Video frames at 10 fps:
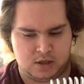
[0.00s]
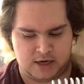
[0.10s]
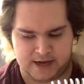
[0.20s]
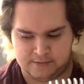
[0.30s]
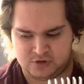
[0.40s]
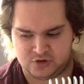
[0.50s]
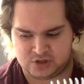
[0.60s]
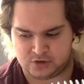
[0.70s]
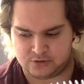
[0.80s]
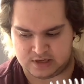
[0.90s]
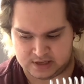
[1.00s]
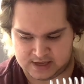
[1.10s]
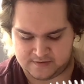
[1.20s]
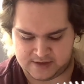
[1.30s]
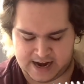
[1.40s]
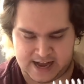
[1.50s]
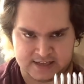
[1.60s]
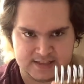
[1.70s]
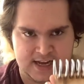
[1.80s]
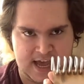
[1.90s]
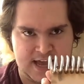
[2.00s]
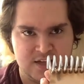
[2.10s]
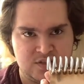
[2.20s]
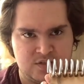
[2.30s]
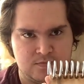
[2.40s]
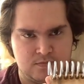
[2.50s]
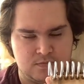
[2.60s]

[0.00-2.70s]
I am just going to leave it as is.